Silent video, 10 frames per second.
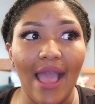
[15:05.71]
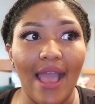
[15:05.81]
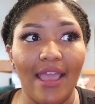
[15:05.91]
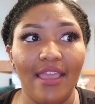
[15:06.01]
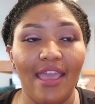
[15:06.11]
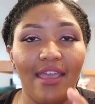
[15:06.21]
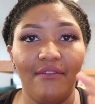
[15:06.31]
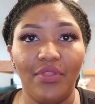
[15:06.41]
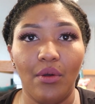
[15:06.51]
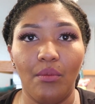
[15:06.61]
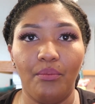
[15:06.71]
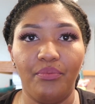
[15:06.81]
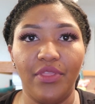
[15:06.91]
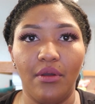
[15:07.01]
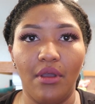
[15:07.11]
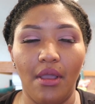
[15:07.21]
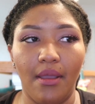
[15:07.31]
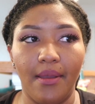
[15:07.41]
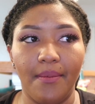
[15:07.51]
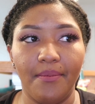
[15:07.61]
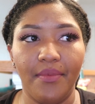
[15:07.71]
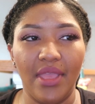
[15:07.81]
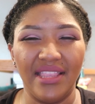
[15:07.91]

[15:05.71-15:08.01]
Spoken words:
I have the I